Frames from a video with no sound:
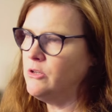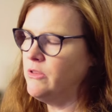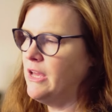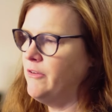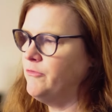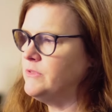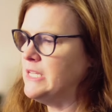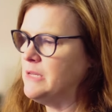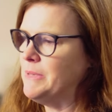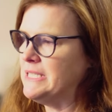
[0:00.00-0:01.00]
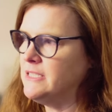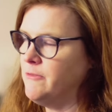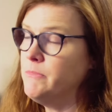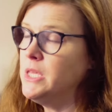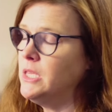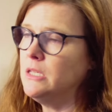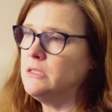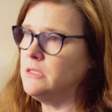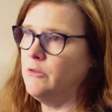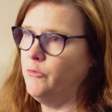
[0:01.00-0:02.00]
You know, they have databases of
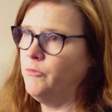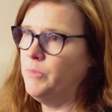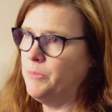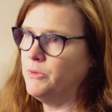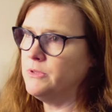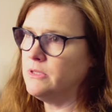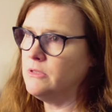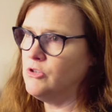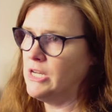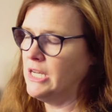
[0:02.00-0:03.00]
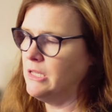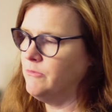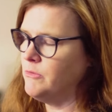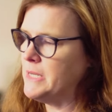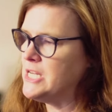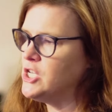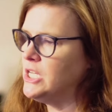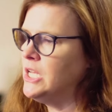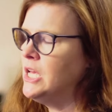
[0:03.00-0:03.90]
millions of people's genetic information.